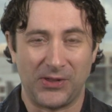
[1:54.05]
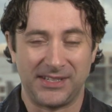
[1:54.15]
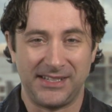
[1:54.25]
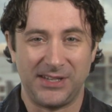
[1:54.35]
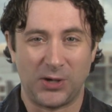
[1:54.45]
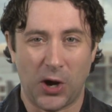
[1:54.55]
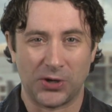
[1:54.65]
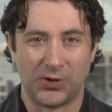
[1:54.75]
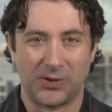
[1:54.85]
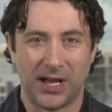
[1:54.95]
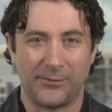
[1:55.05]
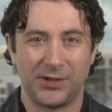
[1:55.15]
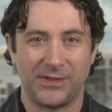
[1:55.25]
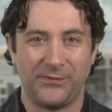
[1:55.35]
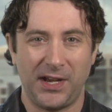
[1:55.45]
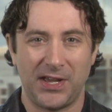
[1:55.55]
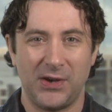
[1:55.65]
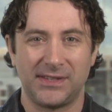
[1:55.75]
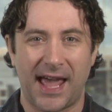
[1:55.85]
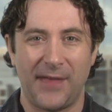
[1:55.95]
the DT car show coverage and
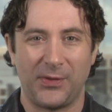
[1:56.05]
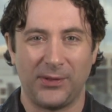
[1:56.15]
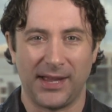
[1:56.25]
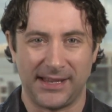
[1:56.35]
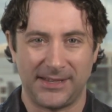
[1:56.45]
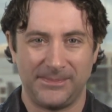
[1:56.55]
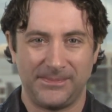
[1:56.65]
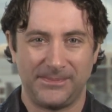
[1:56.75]
videos at the link.